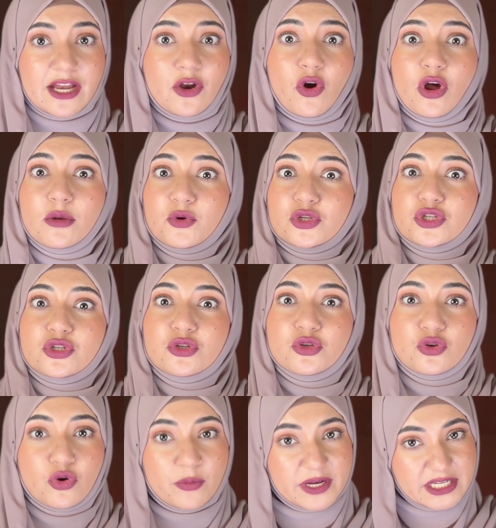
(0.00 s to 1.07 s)
and almost
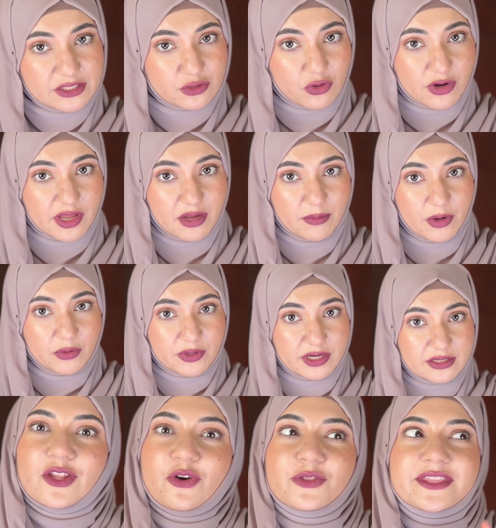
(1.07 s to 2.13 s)
nobody's talking about it.
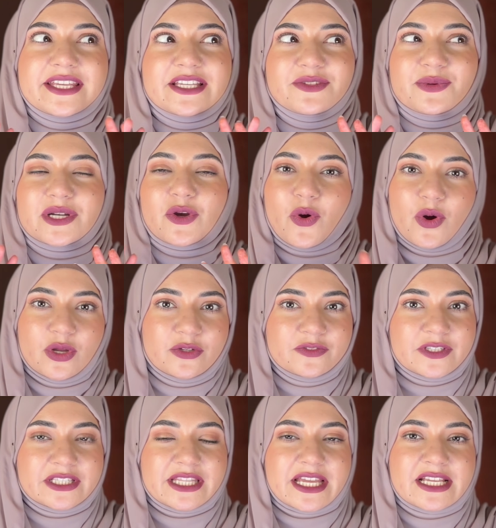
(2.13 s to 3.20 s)
Now, these were all of
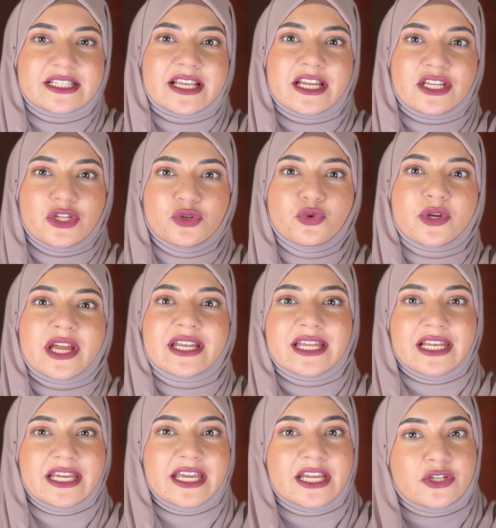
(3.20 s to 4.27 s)
the things that you can
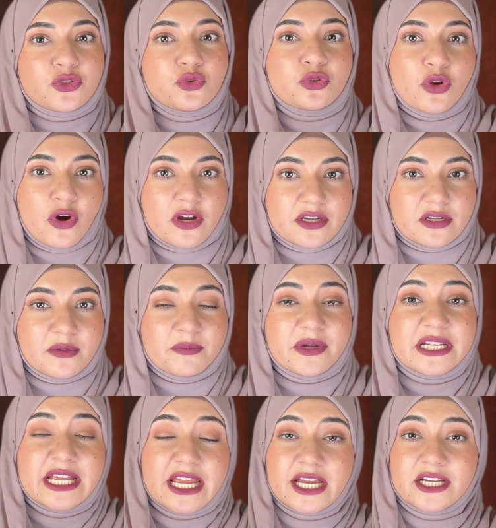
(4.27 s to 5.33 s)
delegate to Claude.
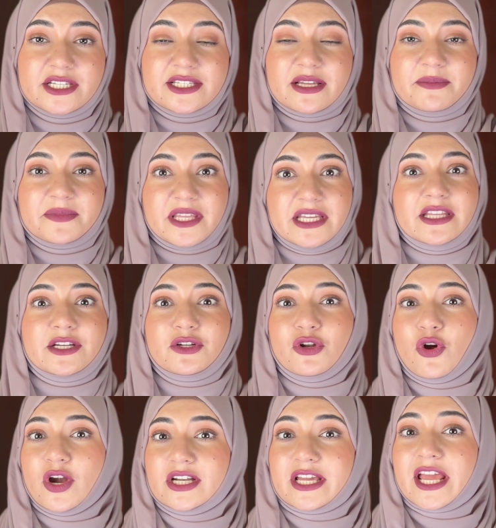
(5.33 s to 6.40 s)
But here's something that
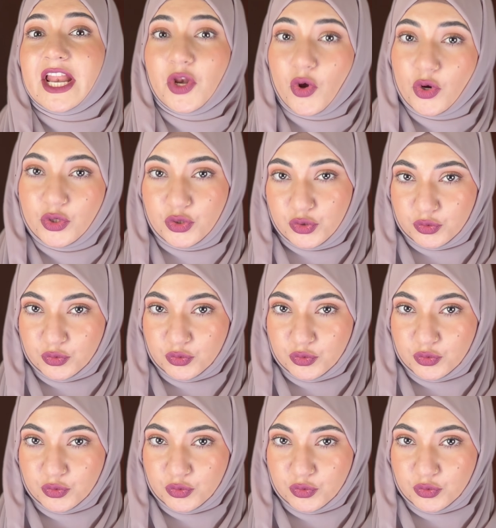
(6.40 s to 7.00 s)
Claude cannot